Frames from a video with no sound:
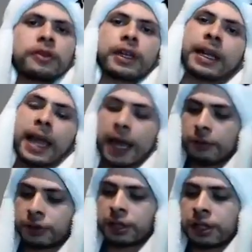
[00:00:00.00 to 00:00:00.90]
Like, hey, I
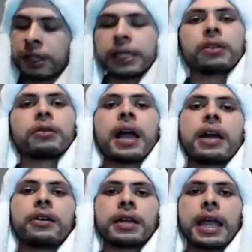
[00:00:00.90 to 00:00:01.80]
was just clicking
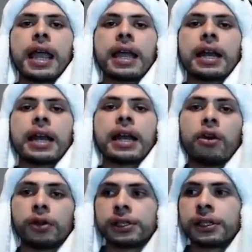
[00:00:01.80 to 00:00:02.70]
around and I
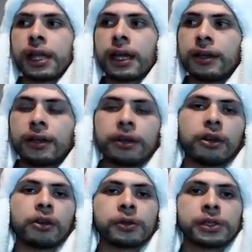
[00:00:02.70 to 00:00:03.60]
noticed that, you
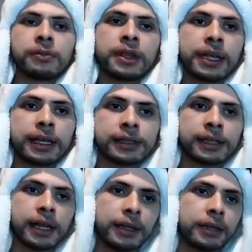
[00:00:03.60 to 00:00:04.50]
know, there were some things
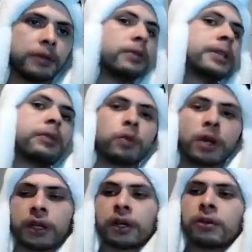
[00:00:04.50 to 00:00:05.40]
that didn't
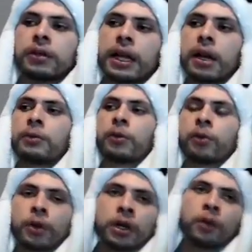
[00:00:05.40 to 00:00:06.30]
work, you know, line up
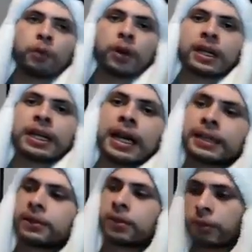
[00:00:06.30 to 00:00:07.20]
or weren't
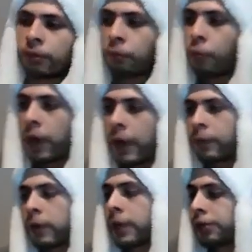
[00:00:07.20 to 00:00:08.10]
connected or whatever
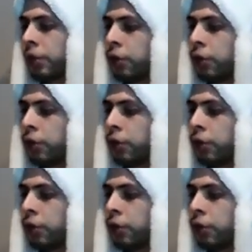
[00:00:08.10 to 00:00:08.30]
it is.